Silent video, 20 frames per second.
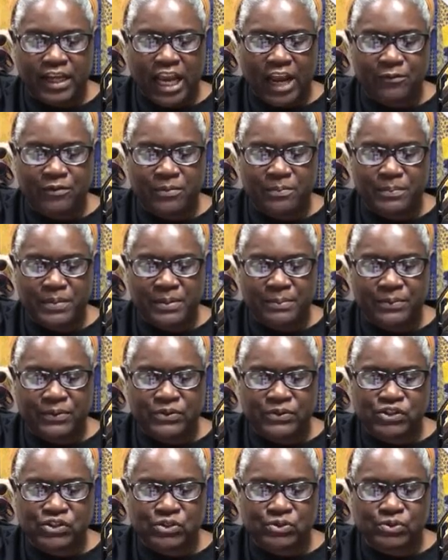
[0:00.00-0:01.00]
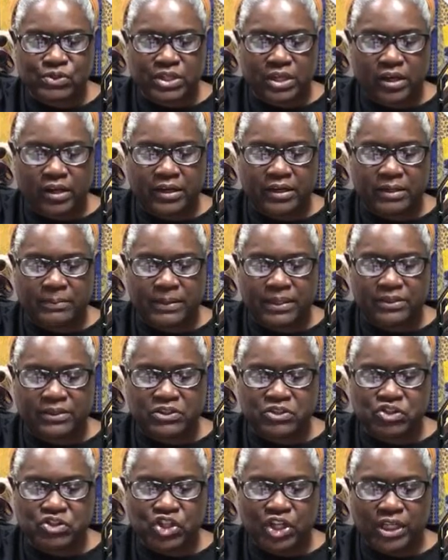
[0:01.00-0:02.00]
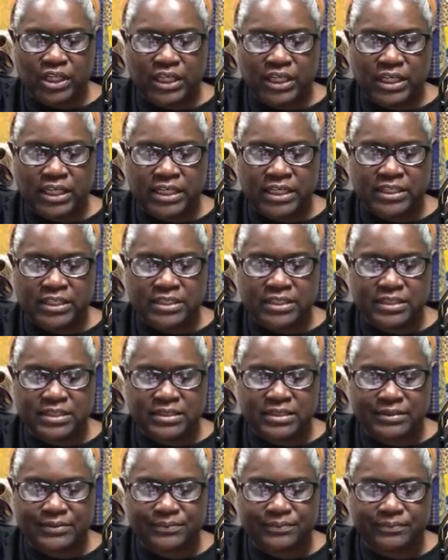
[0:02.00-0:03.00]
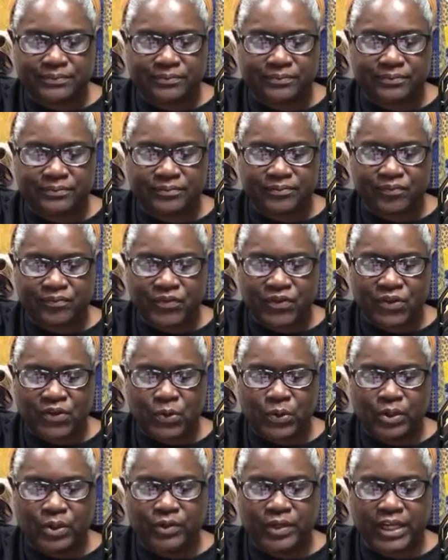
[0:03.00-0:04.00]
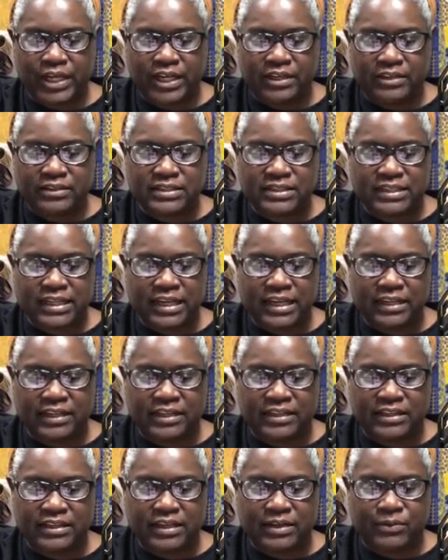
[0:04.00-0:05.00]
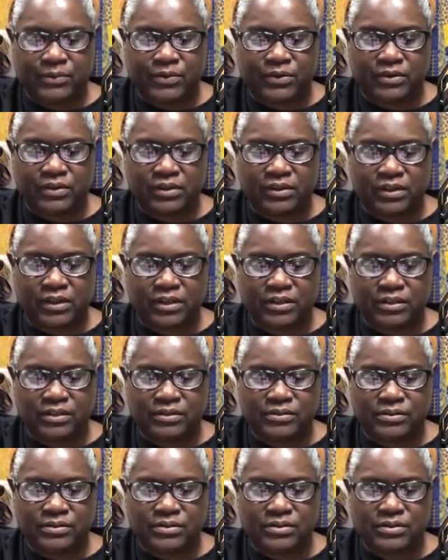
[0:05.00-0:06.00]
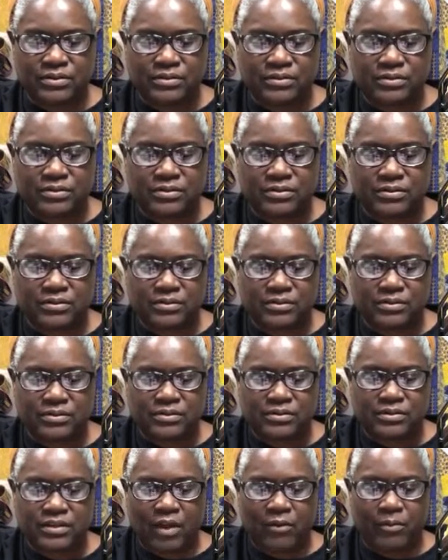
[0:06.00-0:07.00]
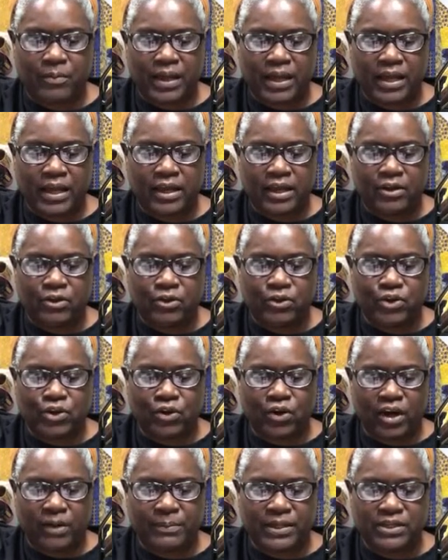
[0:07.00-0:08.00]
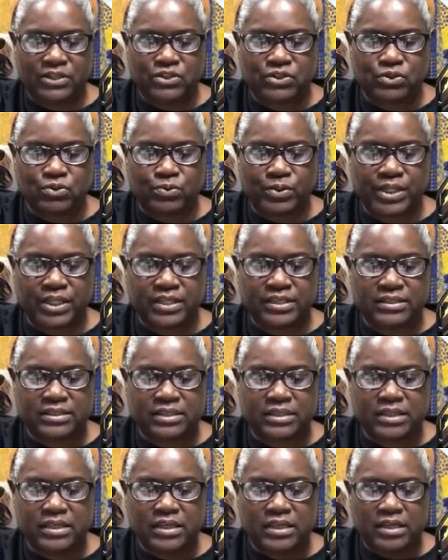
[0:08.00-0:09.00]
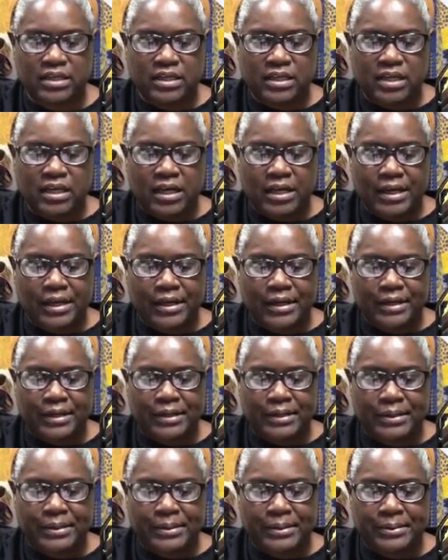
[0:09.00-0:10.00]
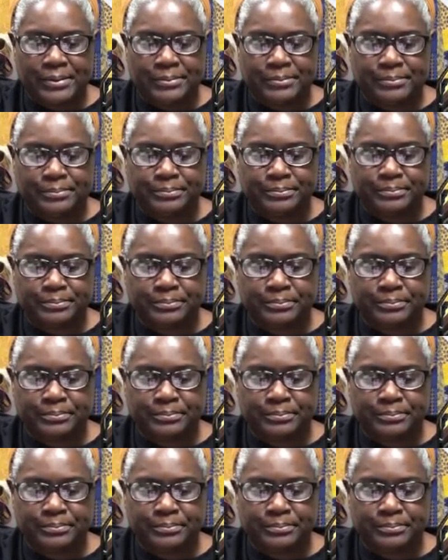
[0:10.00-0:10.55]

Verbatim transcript: I remember June talking about the chickens. Cook gal saying that they were closed. They were behind New York by two weeks. Um,